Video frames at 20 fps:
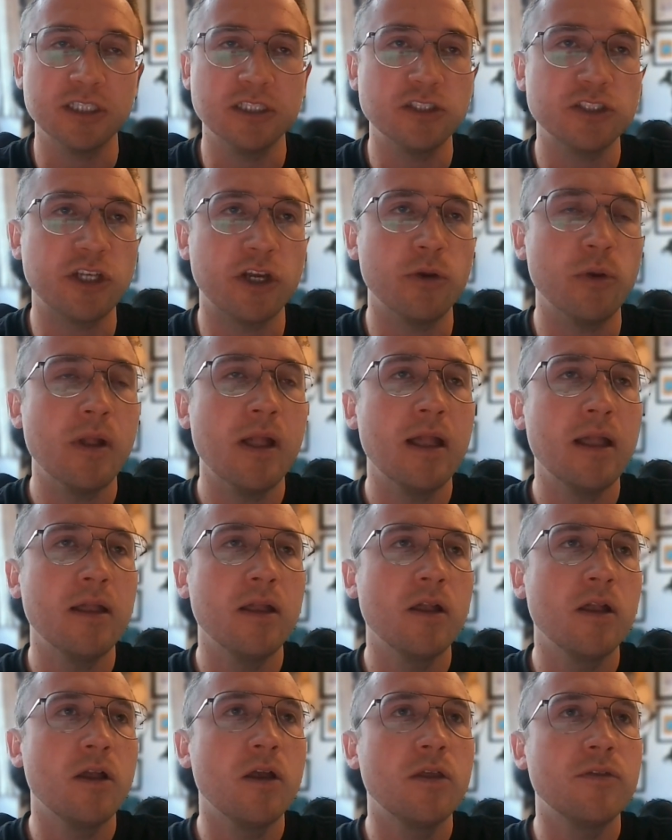So
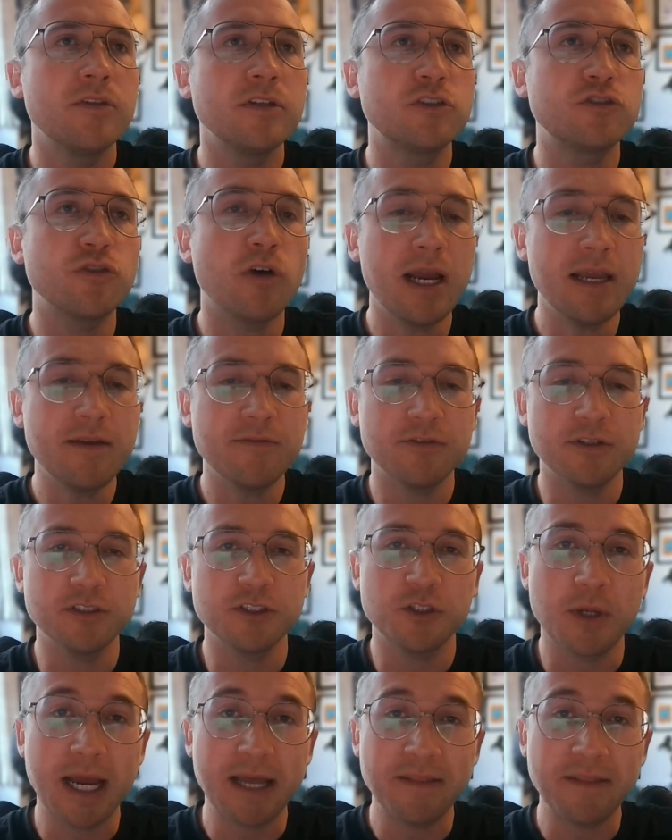the drivers
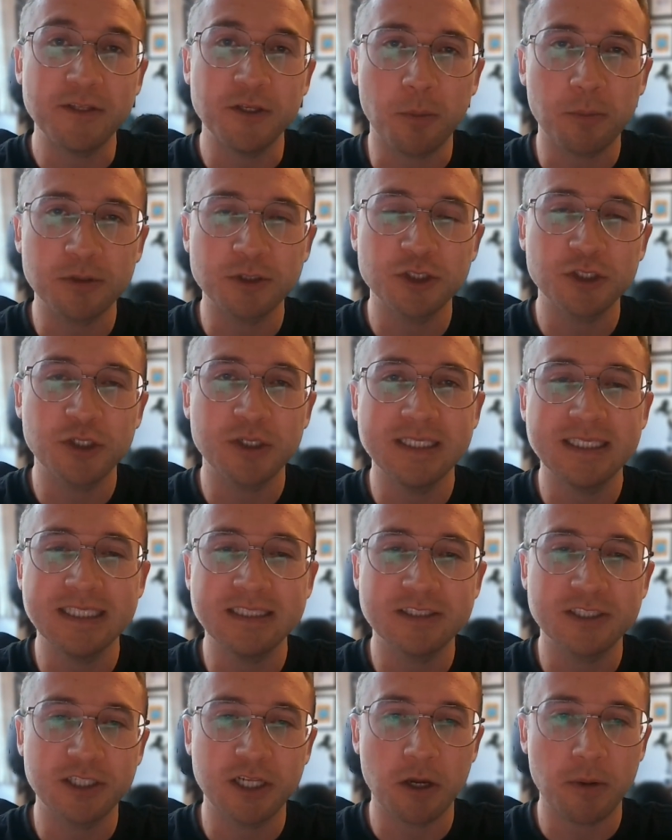who had the opportunities
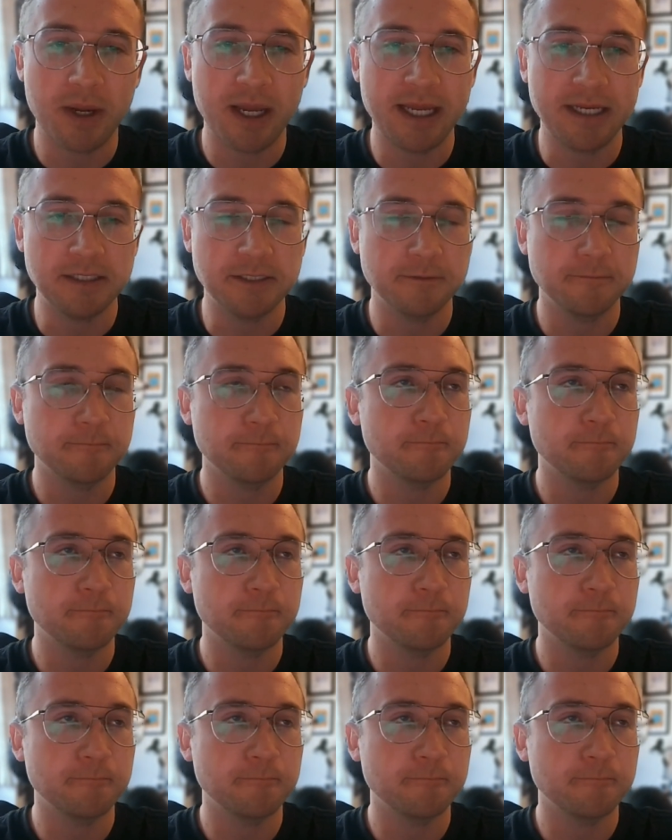to go ahead.